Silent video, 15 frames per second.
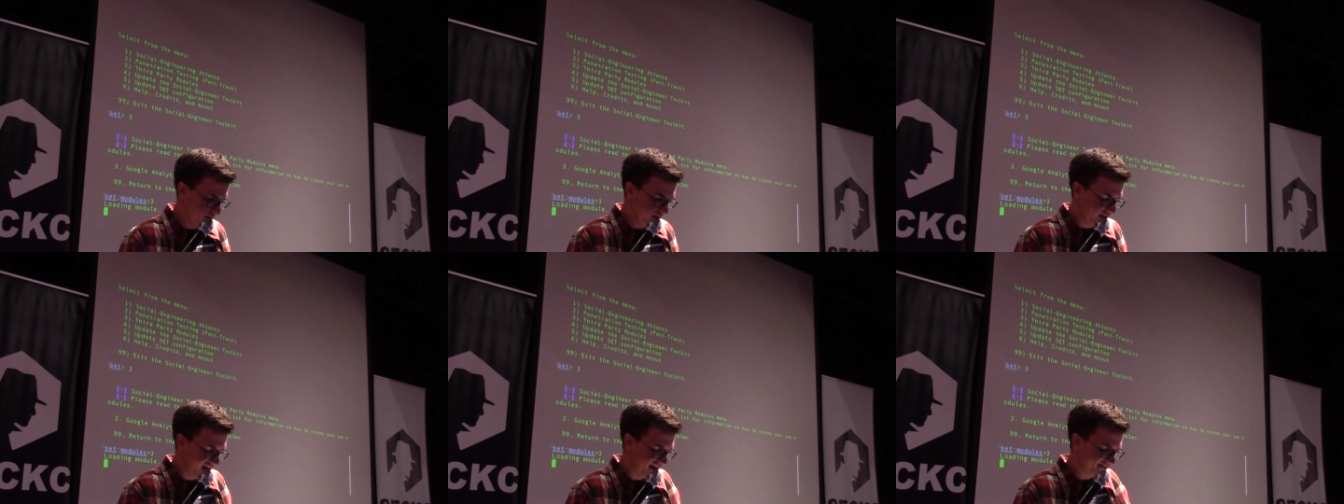
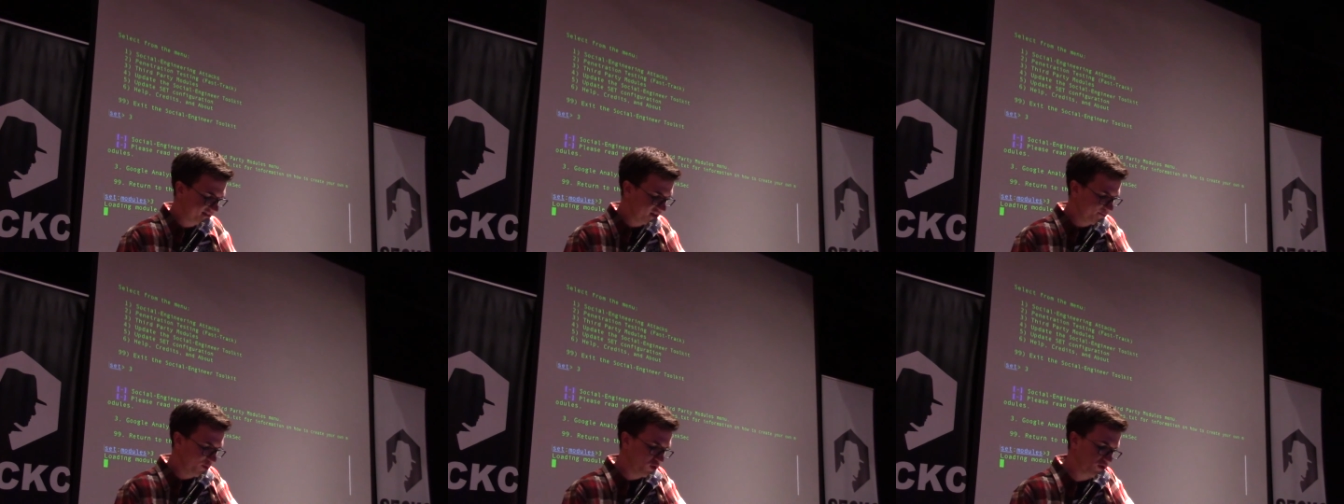And it's
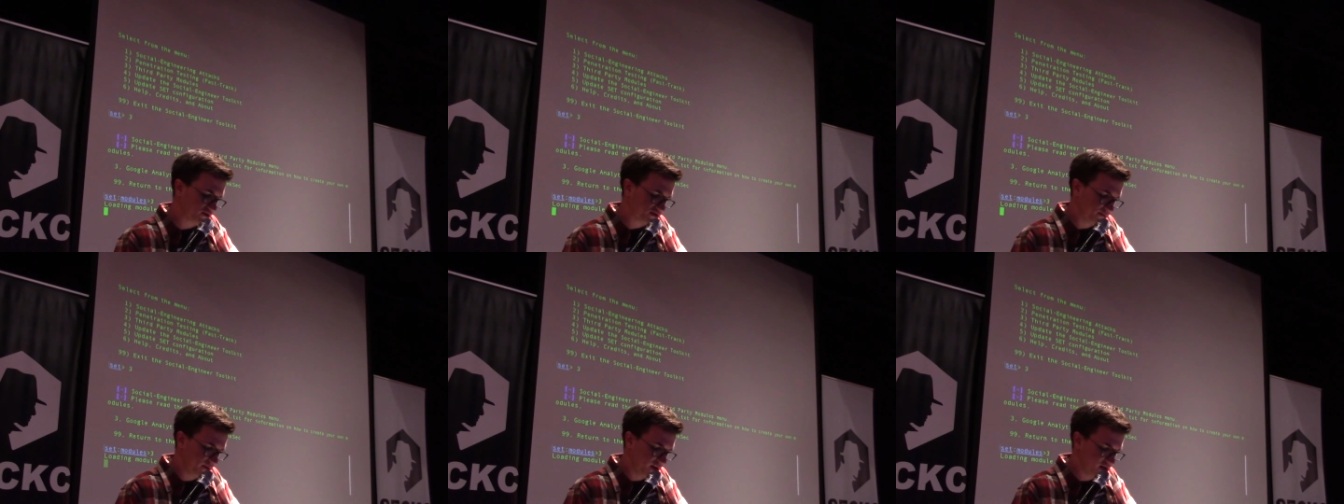going to pull in
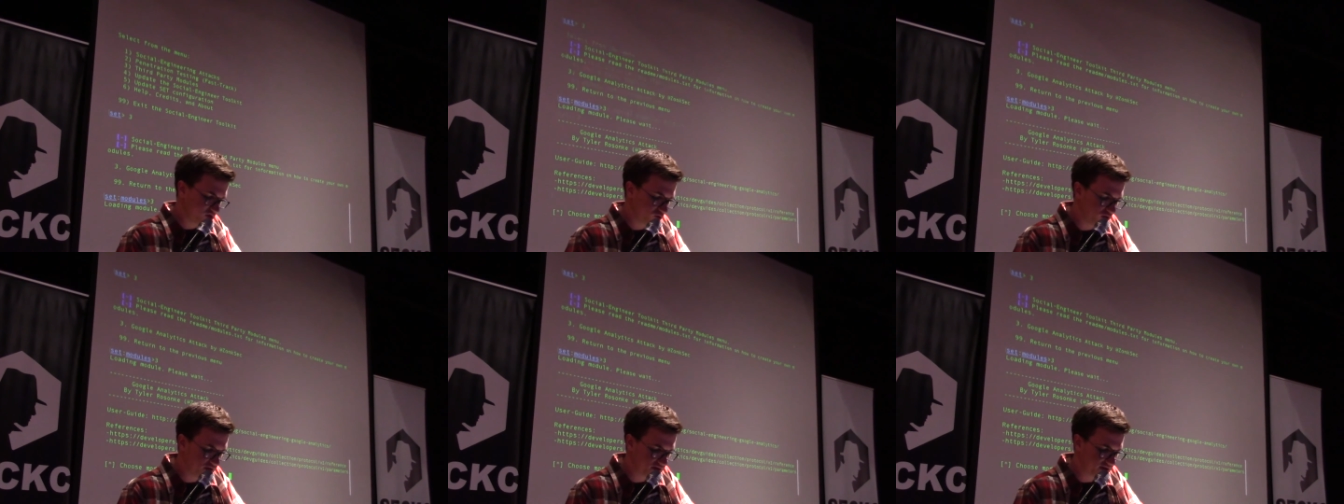some
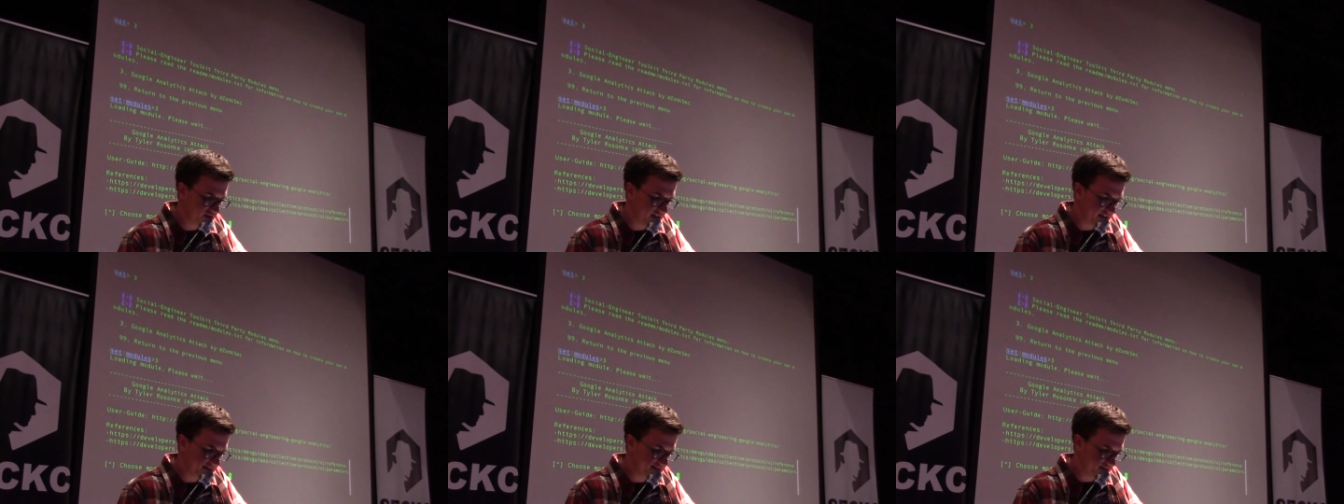modules
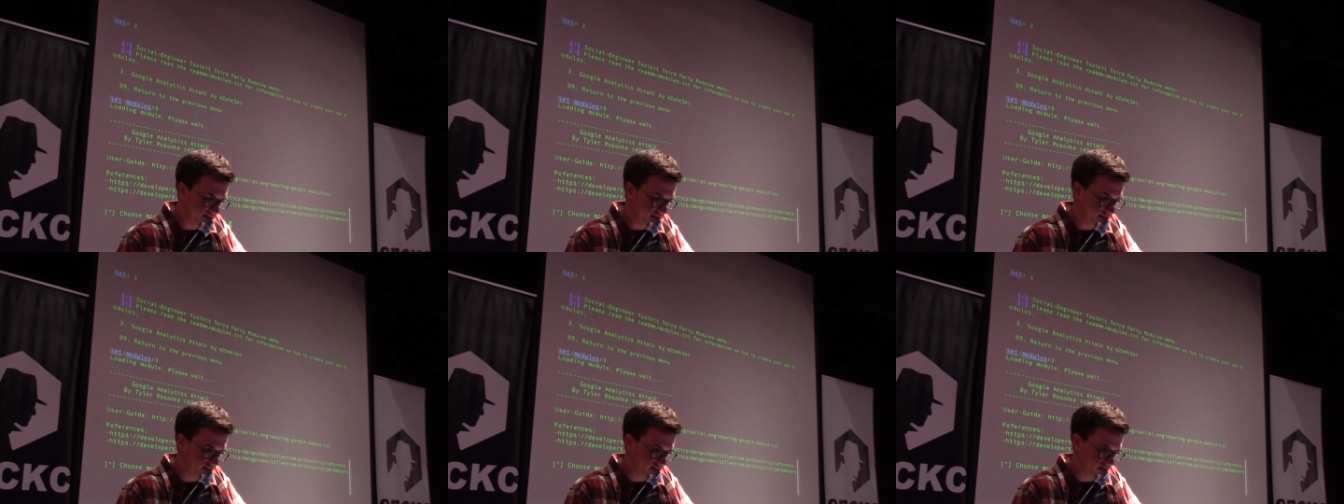that
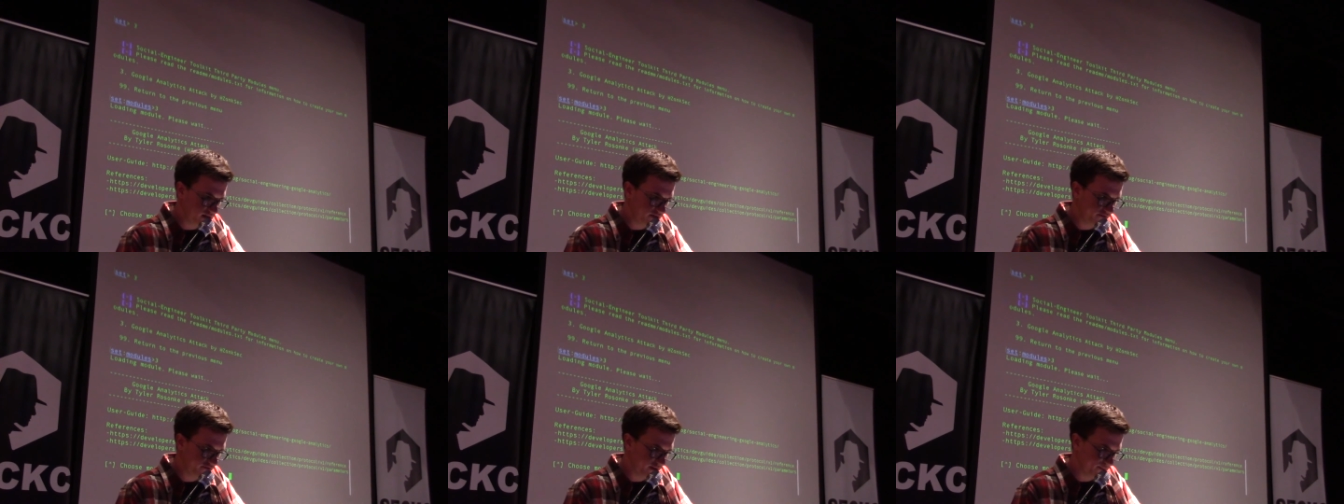uh,
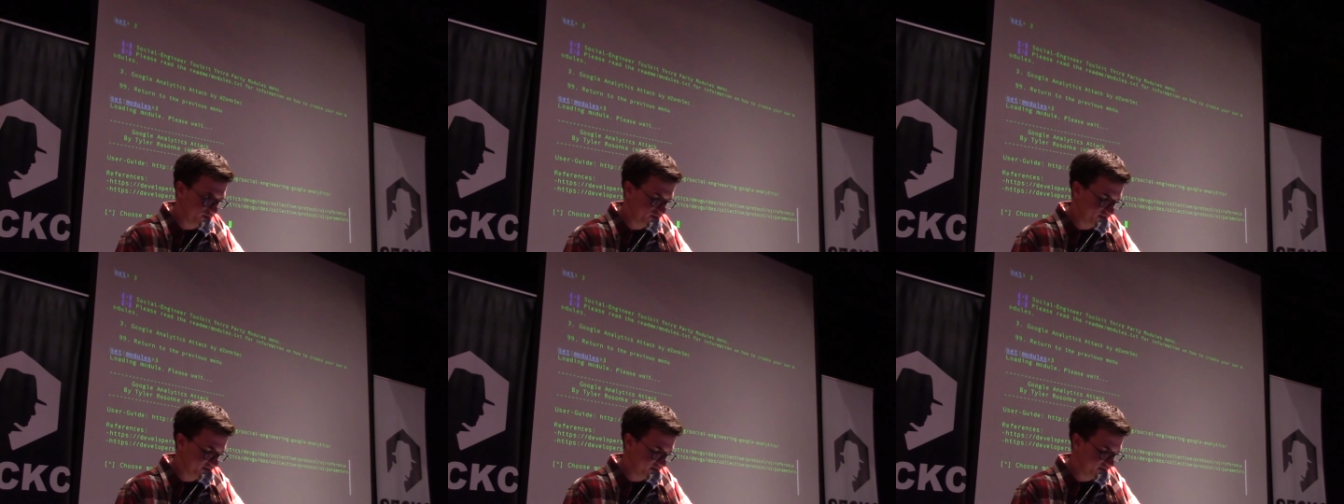the
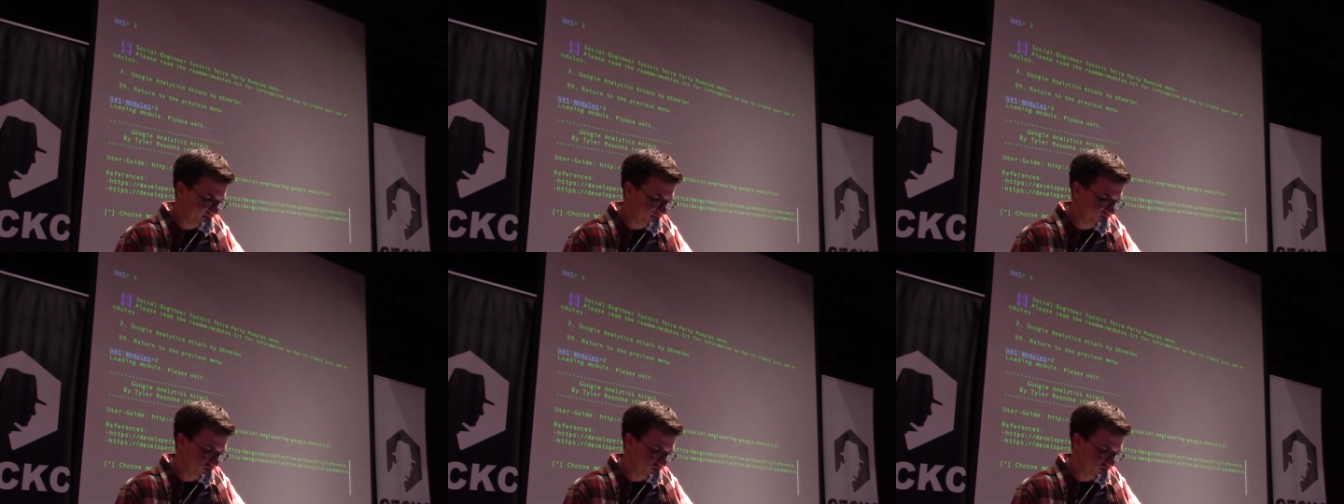framework doesn't